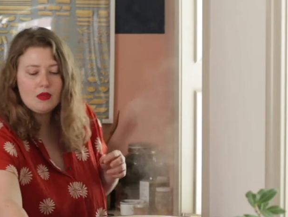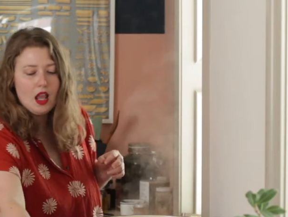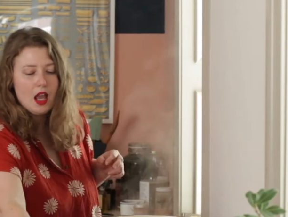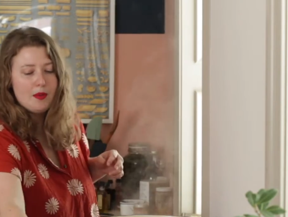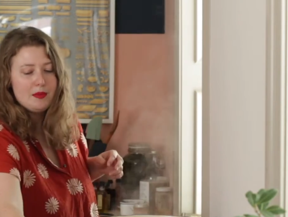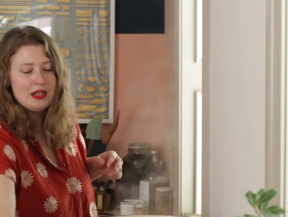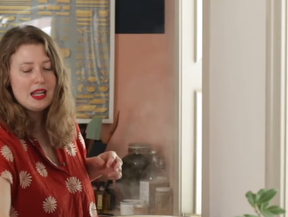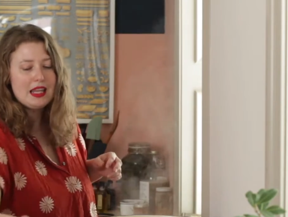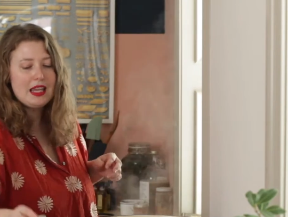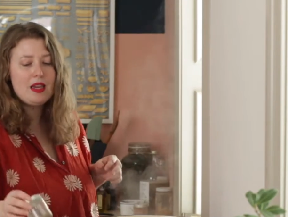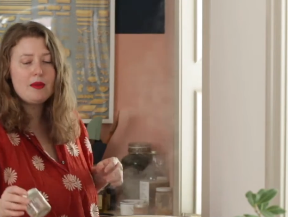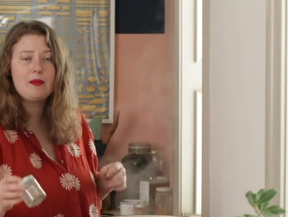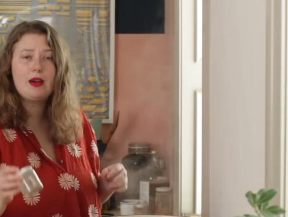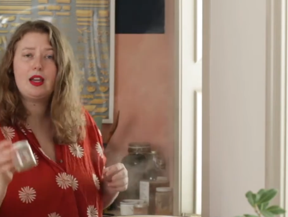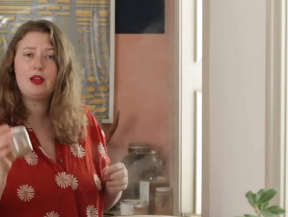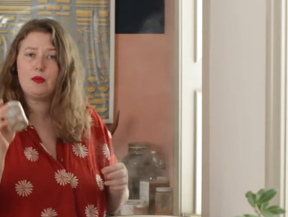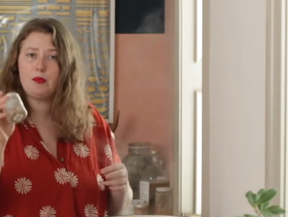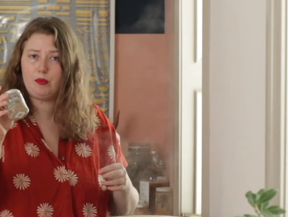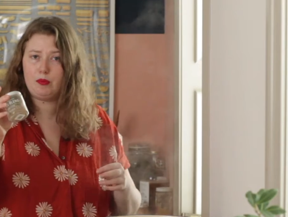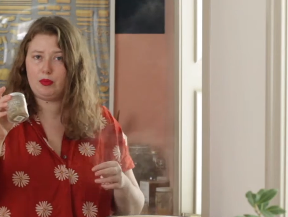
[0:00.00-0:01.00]
I'm taking
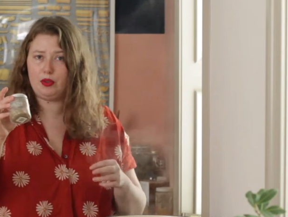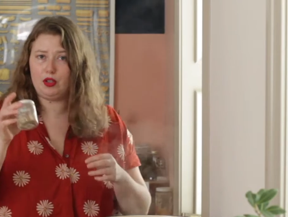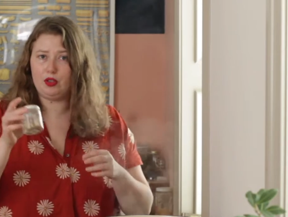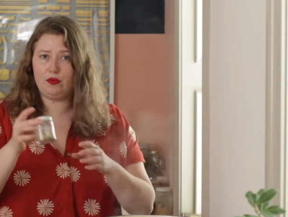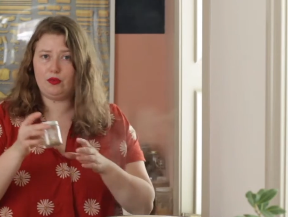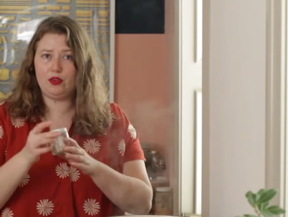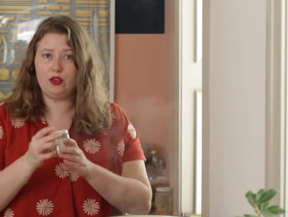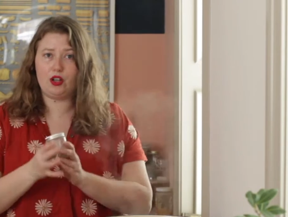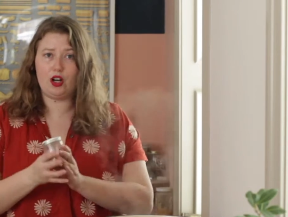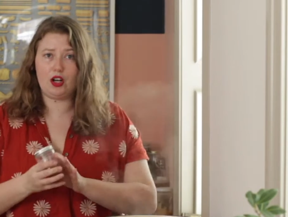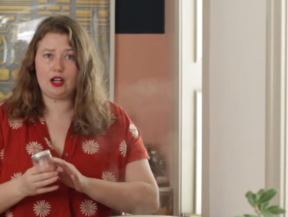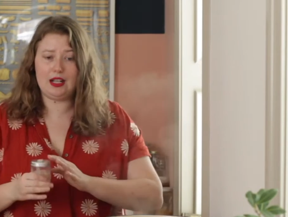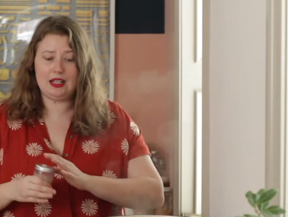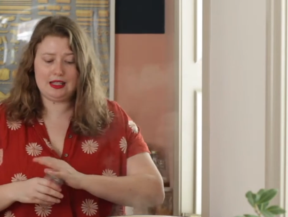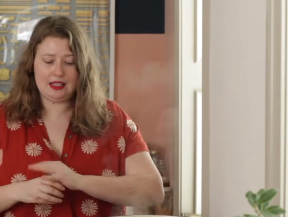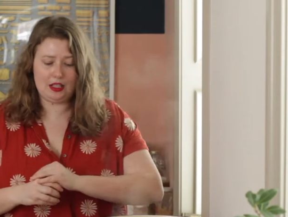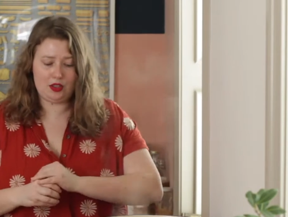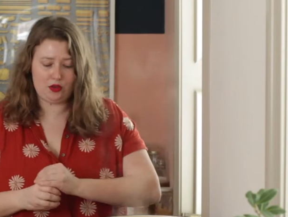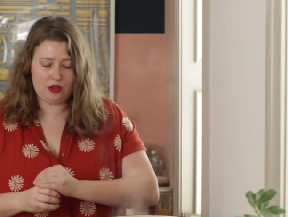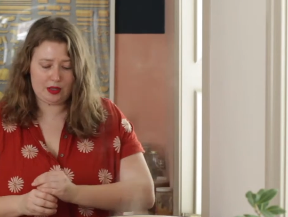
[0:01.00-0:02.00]
my beautiful garden
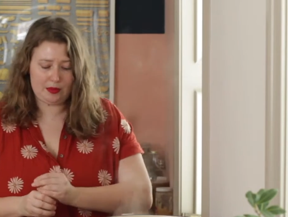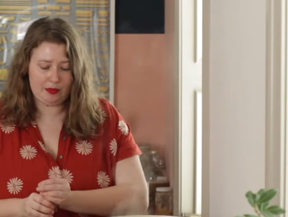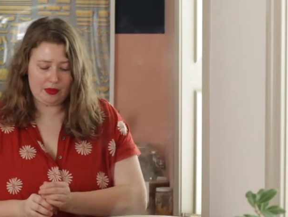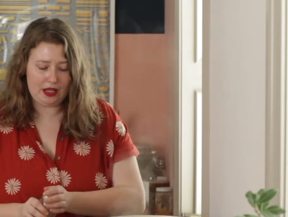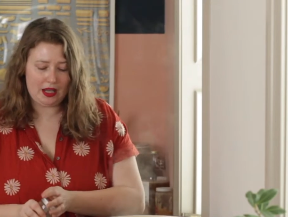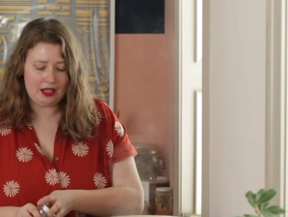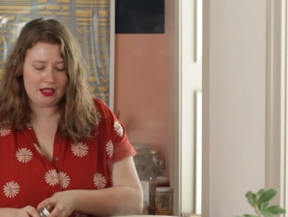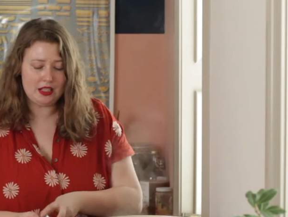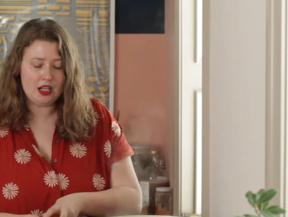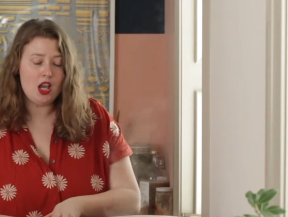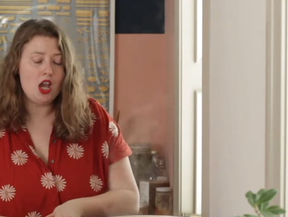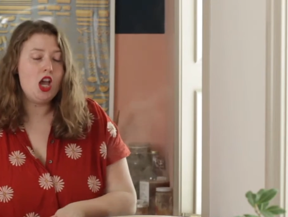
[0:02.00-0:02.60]
citrus blend.